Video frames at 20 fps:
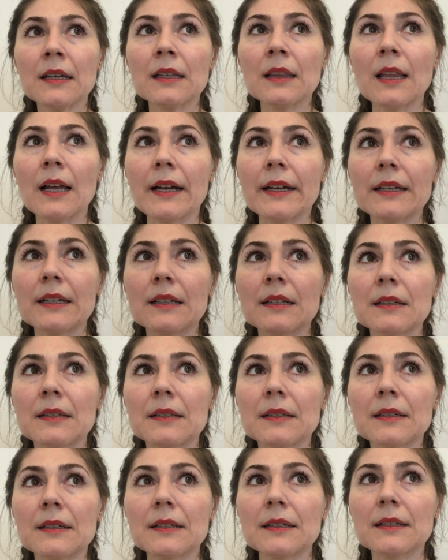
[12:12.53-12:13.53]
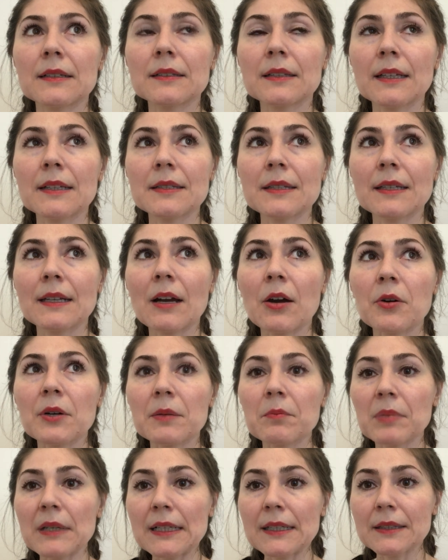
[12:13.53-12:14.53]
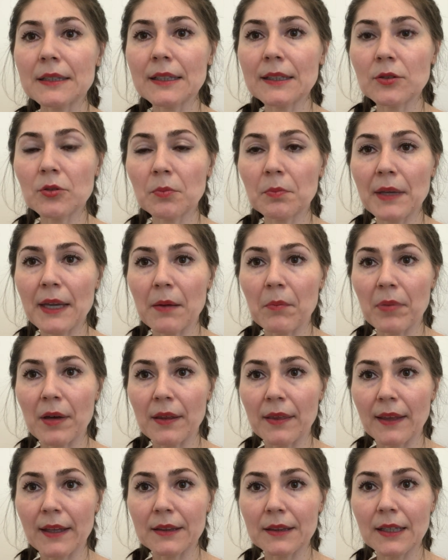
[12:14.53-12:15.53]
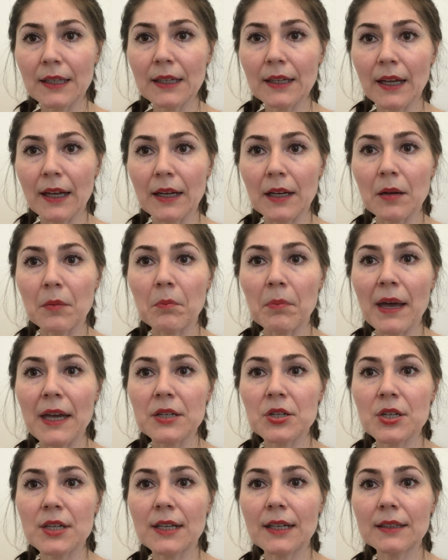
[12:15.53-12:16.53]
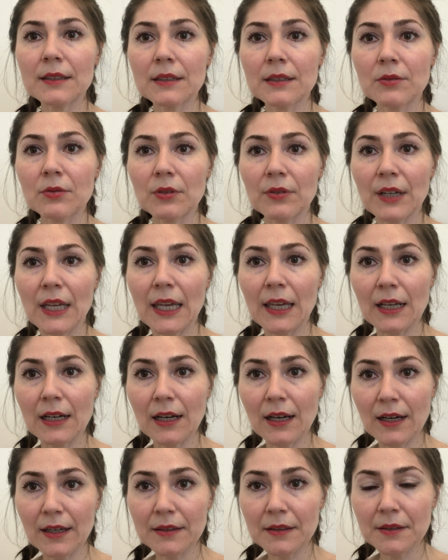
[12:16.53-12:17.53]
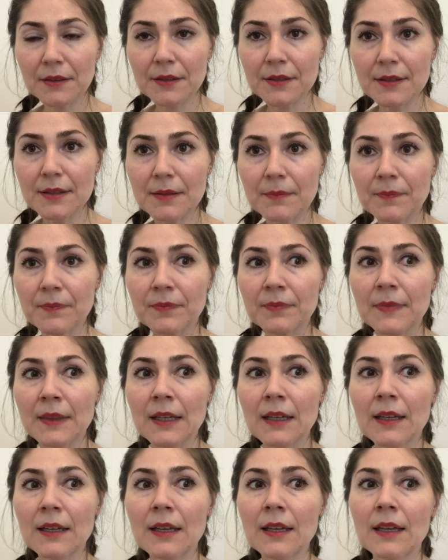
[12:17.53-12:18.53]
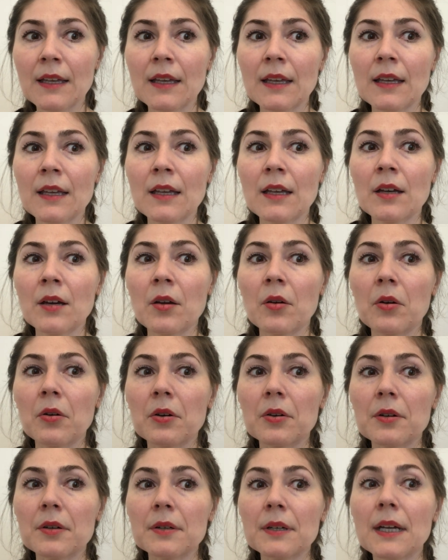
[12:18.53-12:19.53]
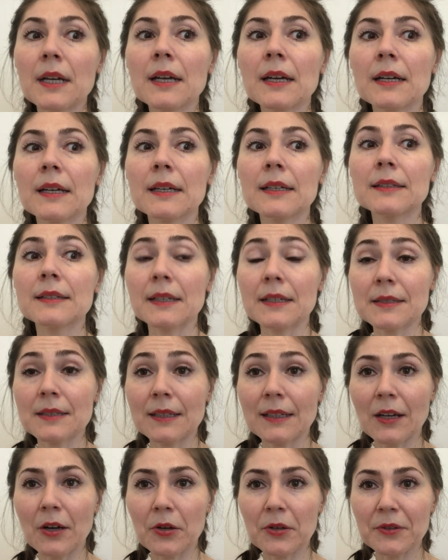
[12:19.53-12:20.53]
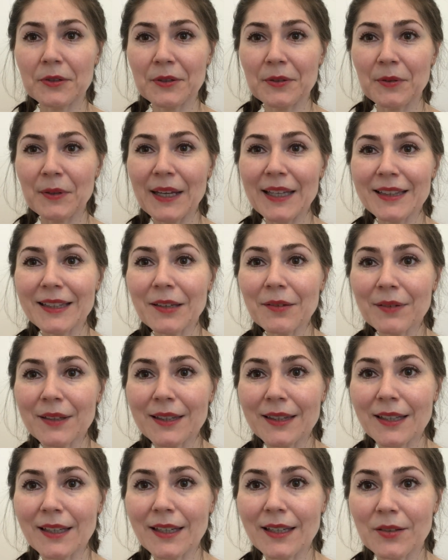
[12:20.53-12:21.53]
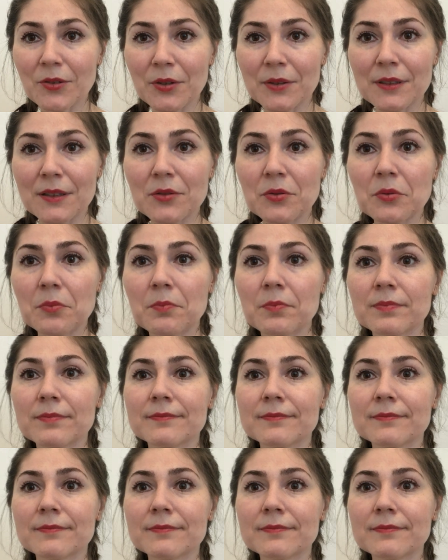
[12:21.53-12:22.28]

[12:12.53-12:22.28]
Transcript: like testing our ability to be empathetic and compassionate to heal others, or testing our creativity in order to